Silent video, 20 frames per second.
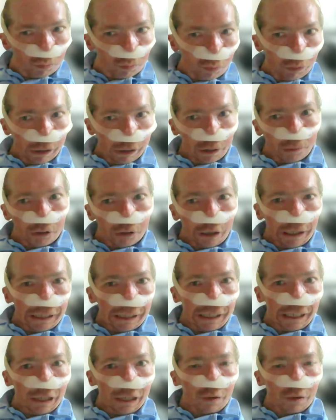Where would I
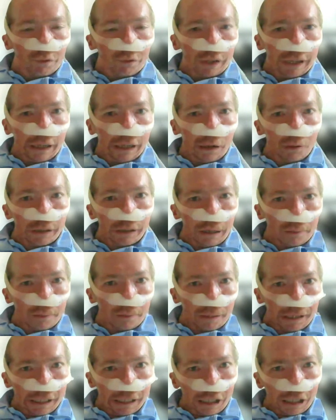live? How would I
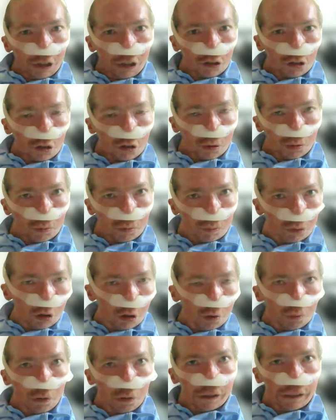manage?
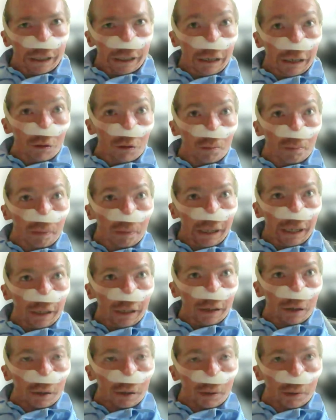Who would help
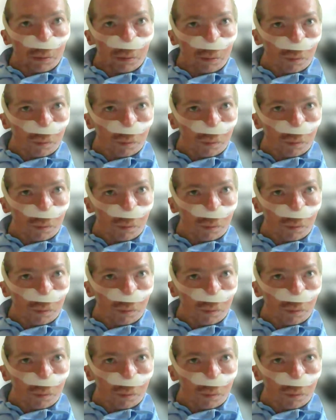me?